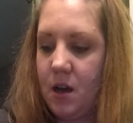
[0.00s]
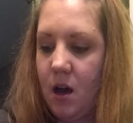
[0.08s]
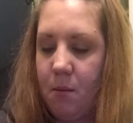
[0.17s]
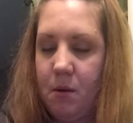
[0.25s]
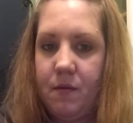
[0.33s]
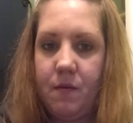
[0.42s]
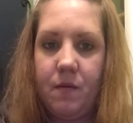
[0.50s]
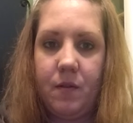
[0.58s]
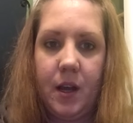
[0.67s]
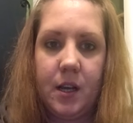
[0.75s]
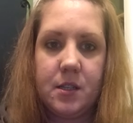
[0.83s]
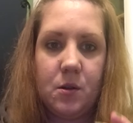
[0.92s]
If
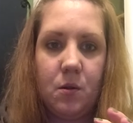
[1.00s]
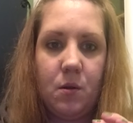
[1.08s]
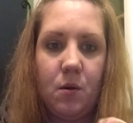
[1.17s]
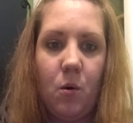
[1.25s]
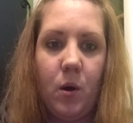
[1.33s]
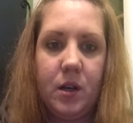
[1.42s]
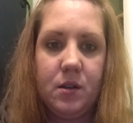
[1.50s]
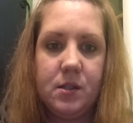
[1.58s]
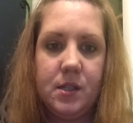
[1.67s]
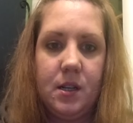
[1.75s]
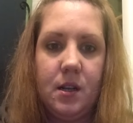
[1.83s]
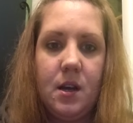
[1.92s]
like so
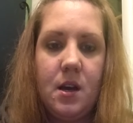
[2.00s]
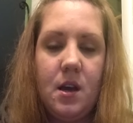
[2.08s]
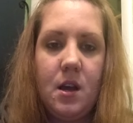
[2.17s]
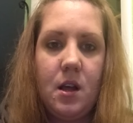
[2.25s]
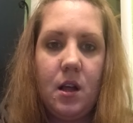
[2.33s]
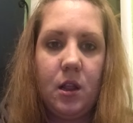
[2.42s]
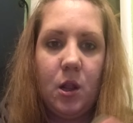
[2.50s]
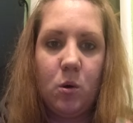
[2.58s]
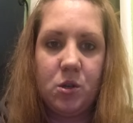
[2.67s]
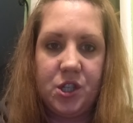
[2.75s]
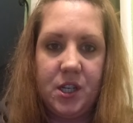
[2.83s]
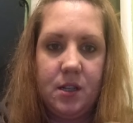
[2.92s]
oils and
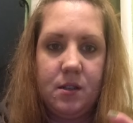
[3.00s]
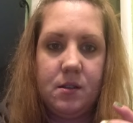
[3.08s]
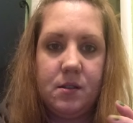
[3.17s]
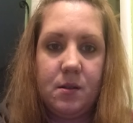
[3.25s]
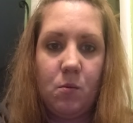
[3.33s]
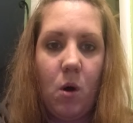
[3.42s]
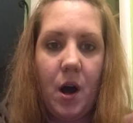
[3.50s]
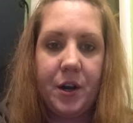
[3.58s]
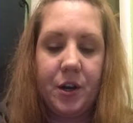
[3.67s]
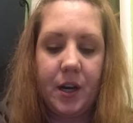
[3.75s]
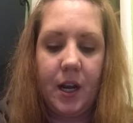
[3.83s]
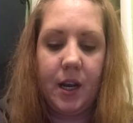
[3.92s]
lotions and
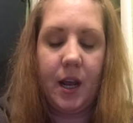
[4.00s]
water can